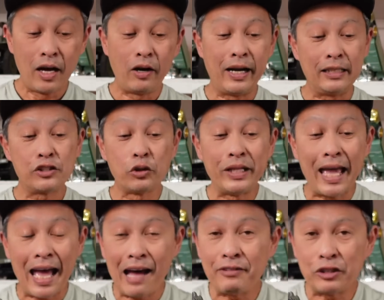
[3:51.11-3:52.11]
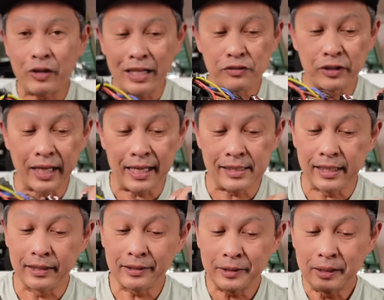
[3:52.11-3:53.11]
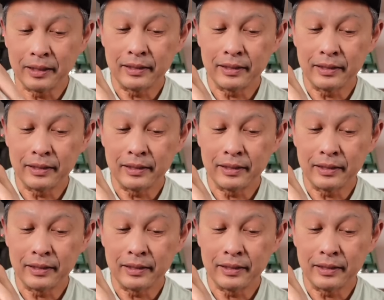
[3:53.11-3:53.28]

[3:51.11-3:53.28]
All right, so they have a transfer case here